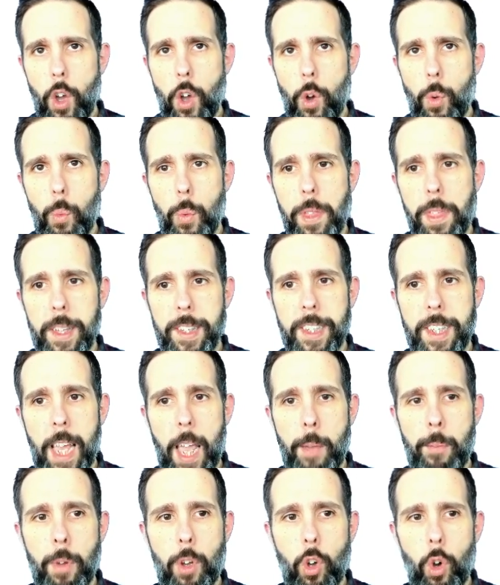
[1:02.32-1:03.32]
with the
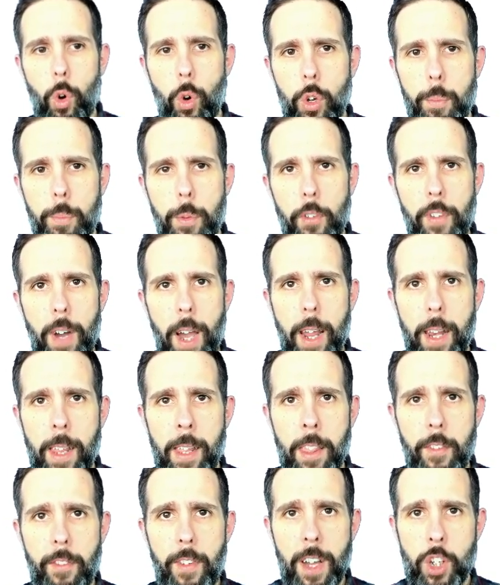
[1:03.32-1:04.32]
same code
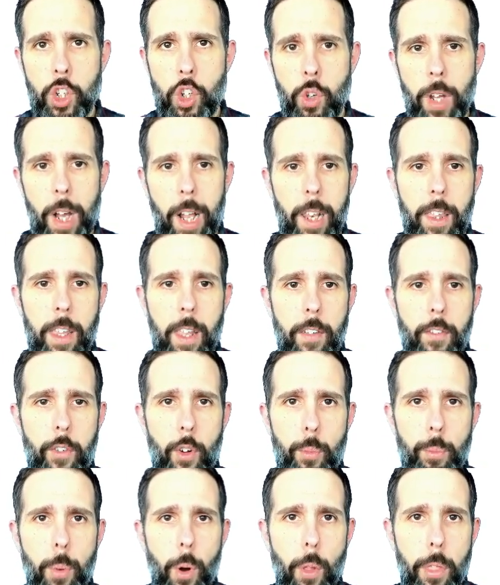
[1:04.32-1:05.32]
providing the functionality for
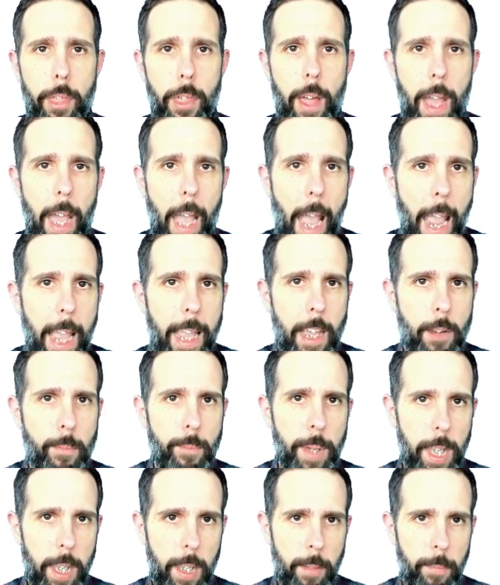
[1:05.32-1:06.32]
both A and
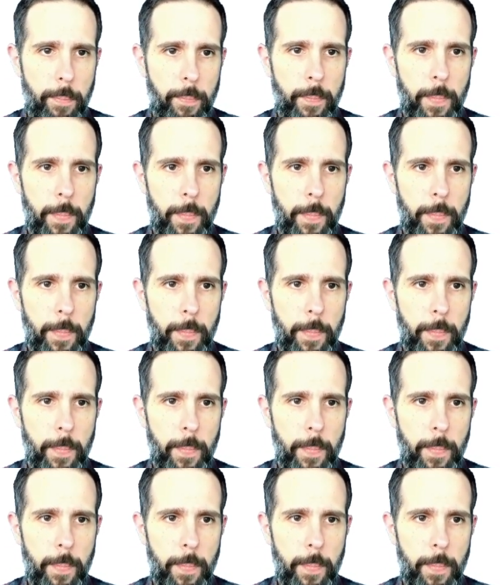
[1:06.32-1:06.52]
B.